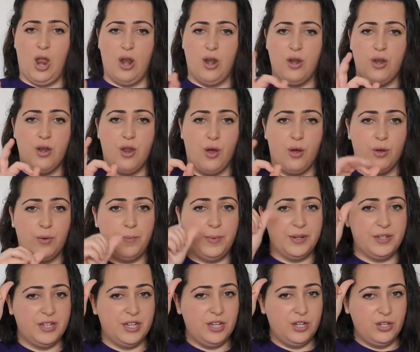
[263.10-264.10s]

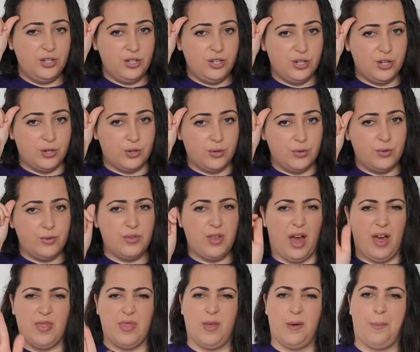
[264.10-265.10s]
Nobody knew
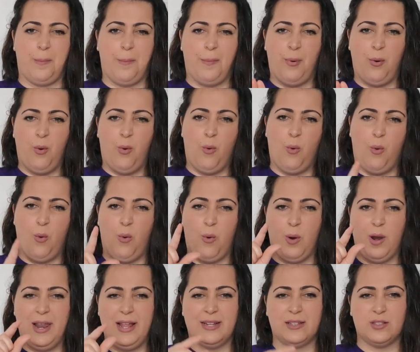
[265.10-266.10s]
that the poor
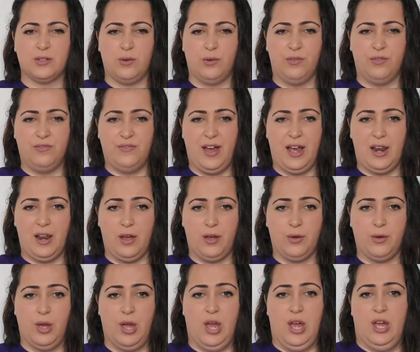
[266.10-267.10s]
little
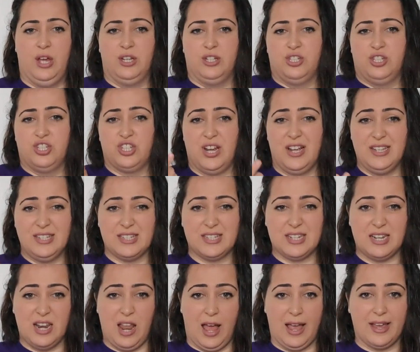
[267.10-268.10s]
fellow,
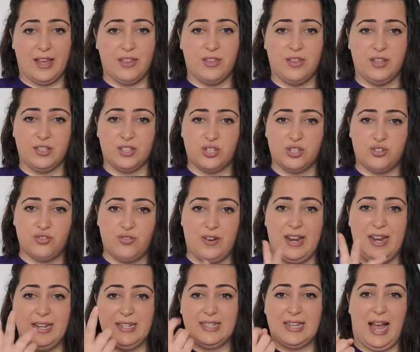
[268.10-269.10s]
just like the
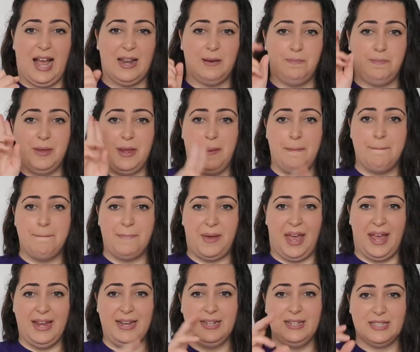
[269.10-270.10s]
street, had been
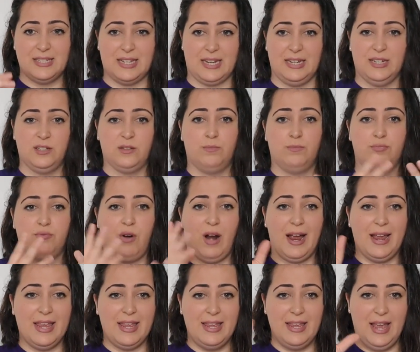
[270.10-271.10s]
painted
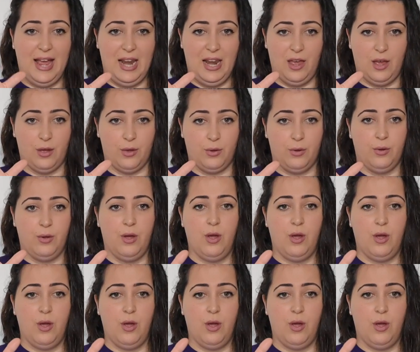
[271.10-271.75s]
bright yellow.